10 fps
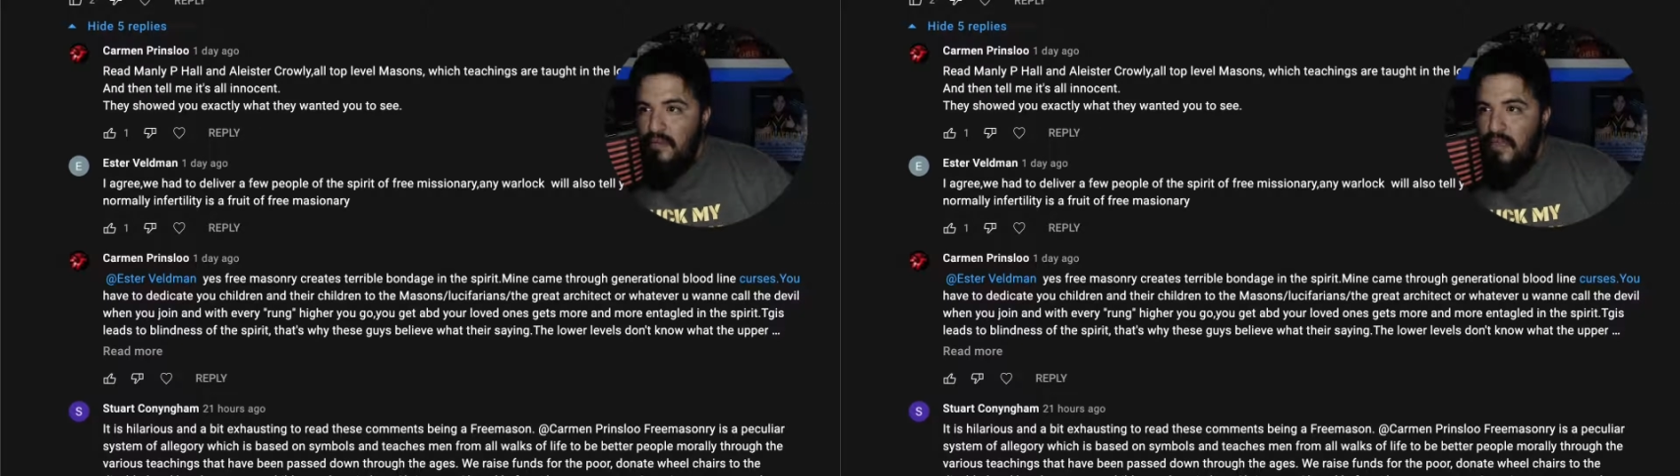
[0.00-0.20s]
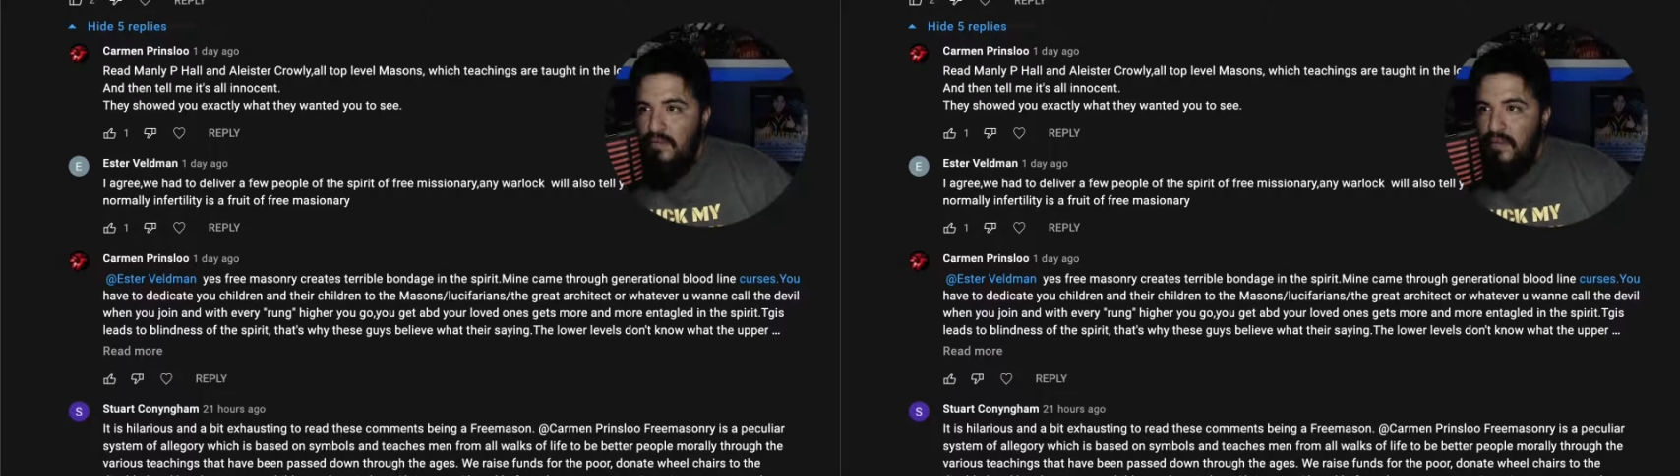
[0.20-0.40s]

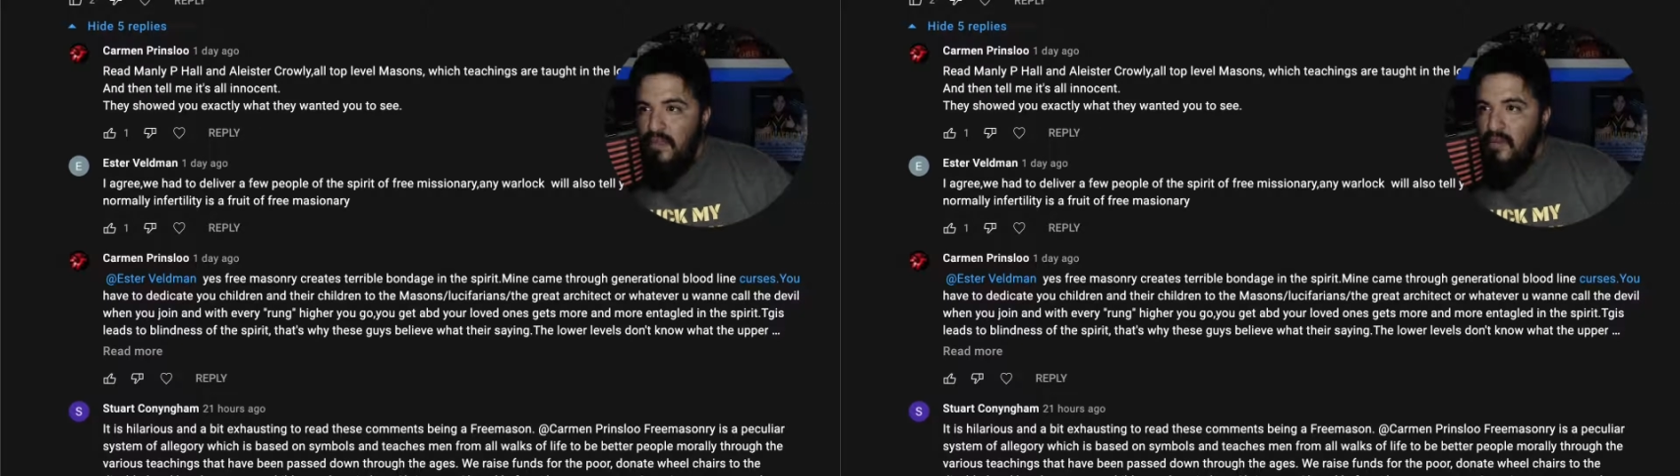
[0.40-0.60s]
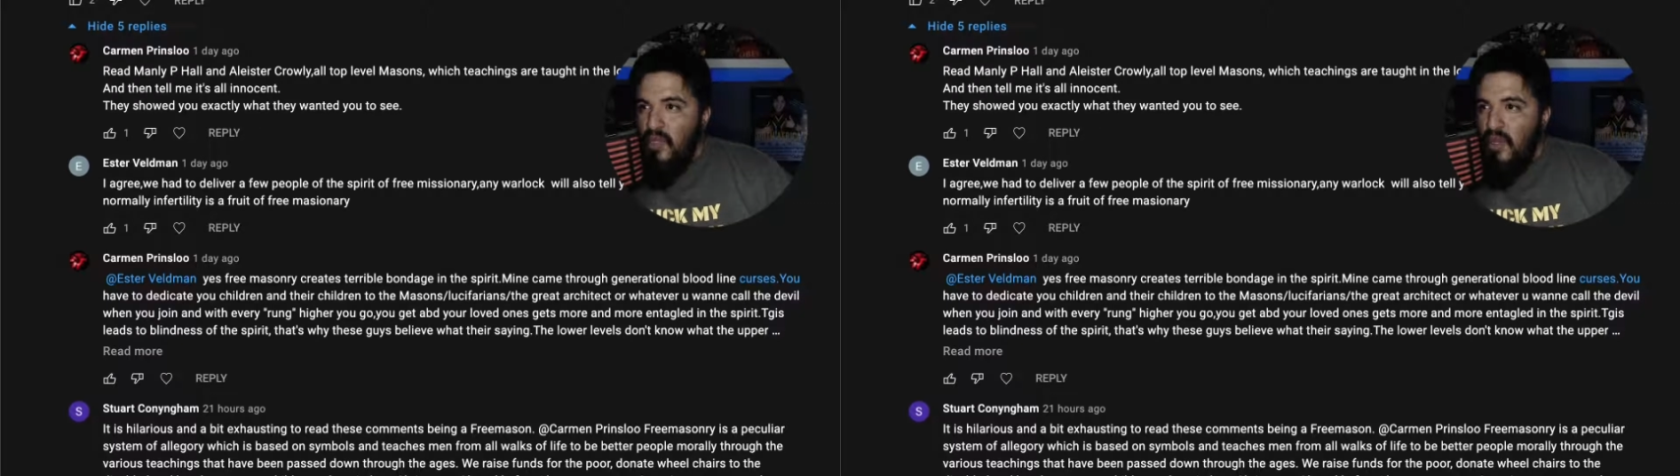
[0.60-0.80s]

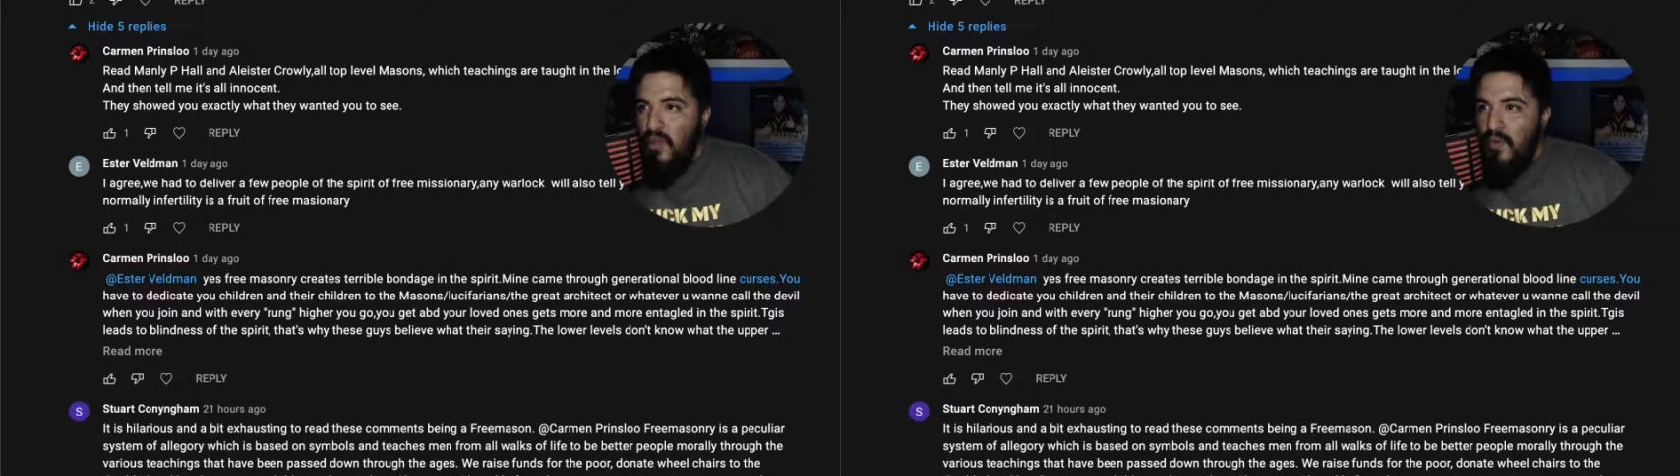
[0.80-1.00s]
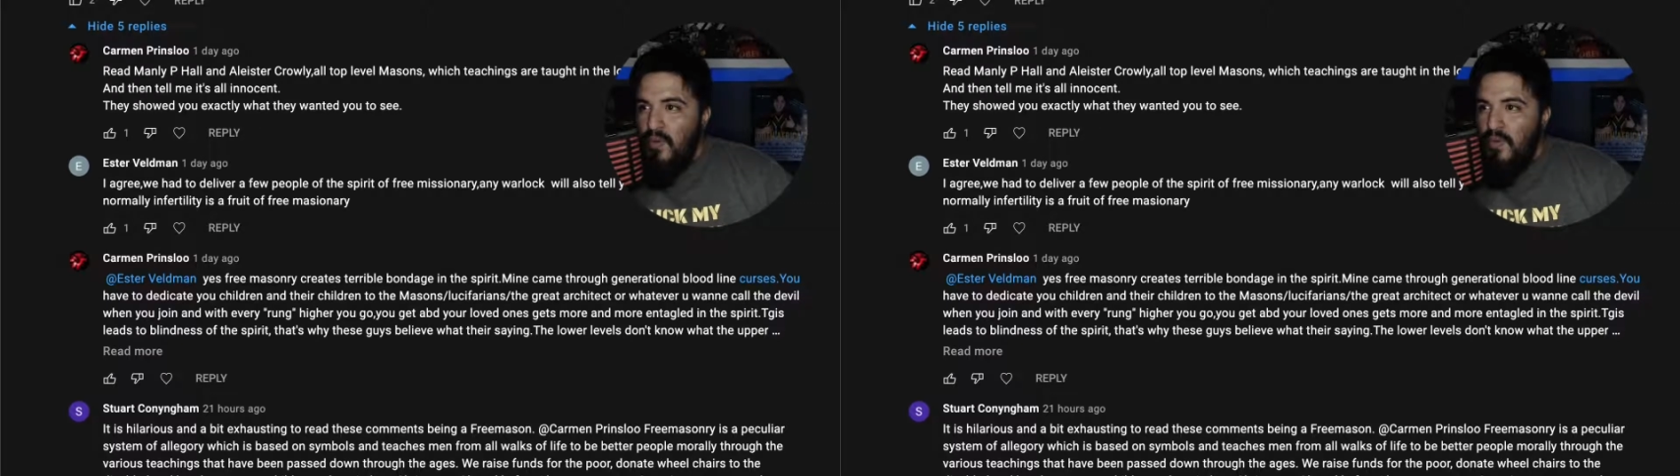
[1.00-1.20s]
You
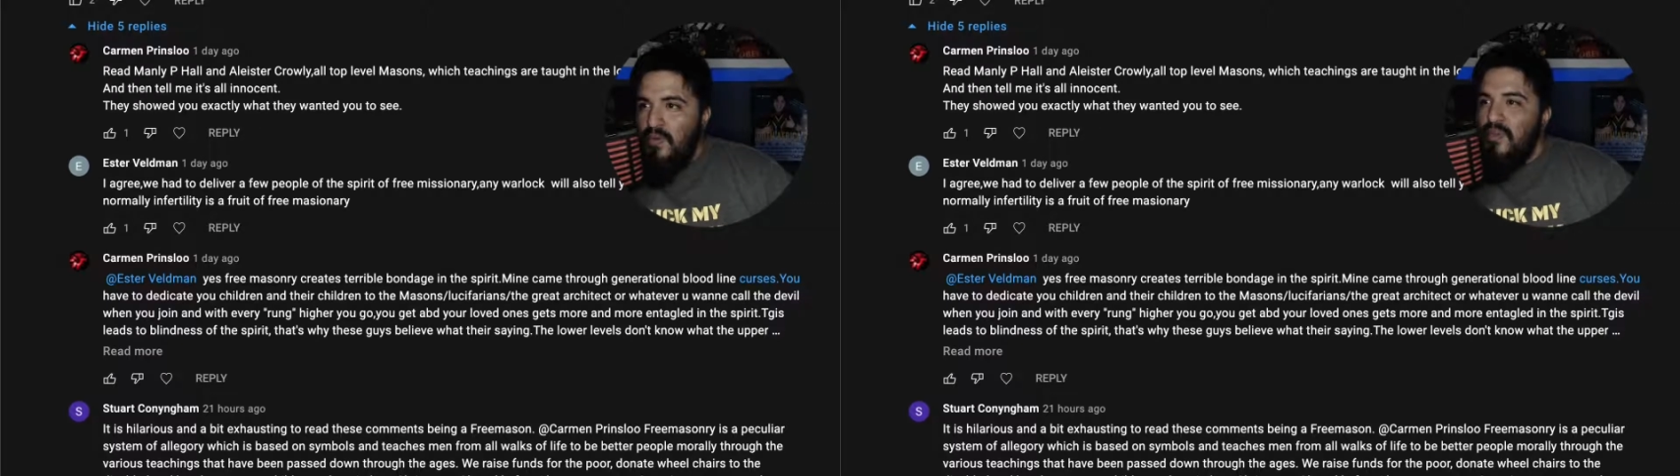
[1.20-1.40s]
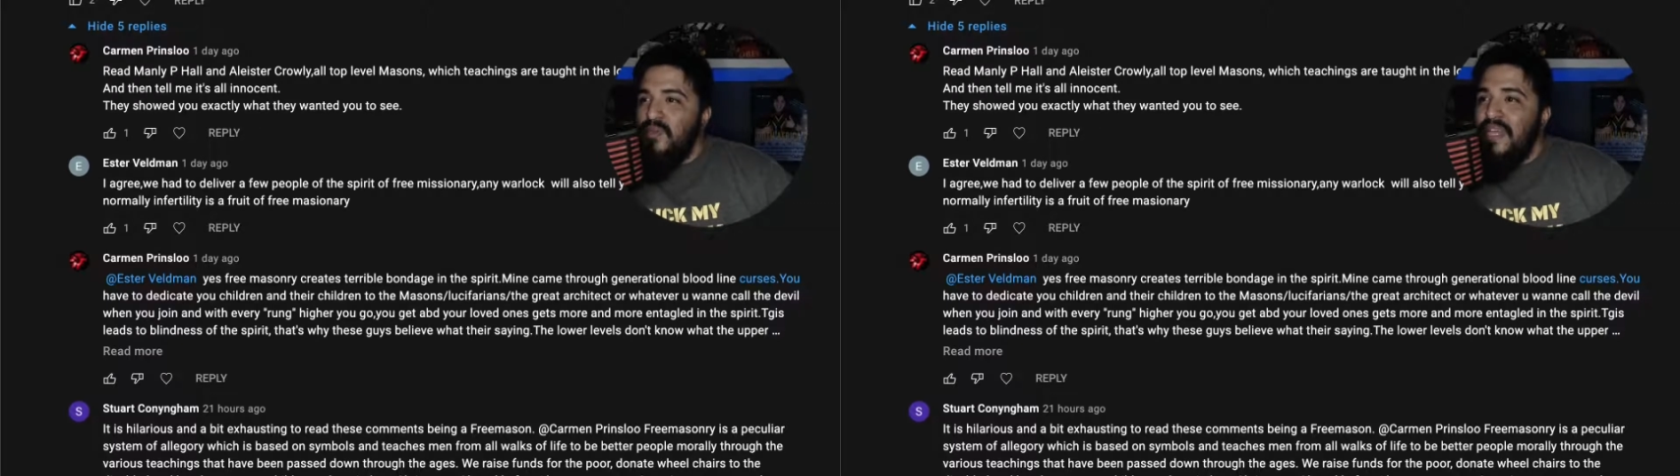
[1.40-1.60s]
go.
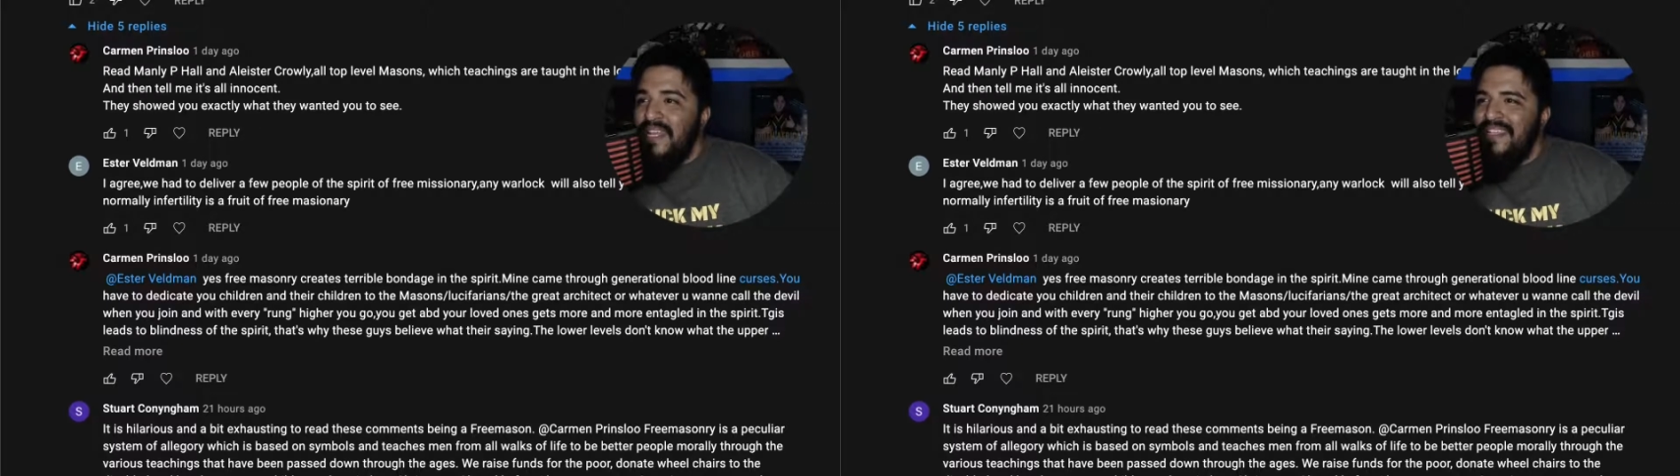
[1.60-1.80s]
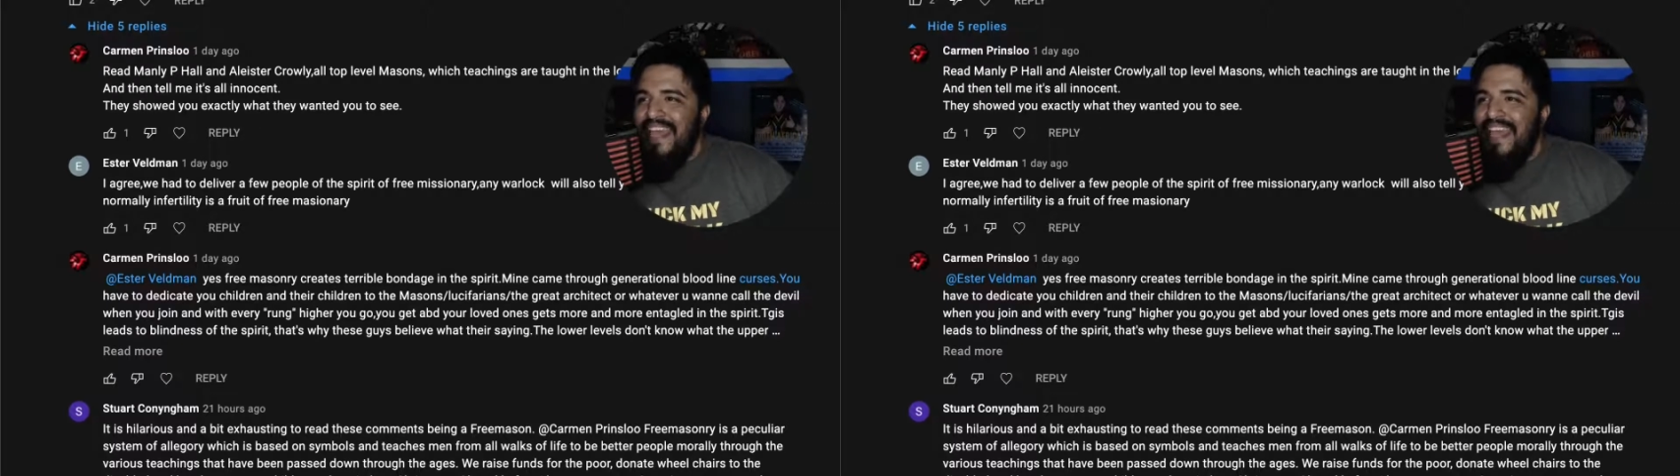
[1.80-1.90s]
You get,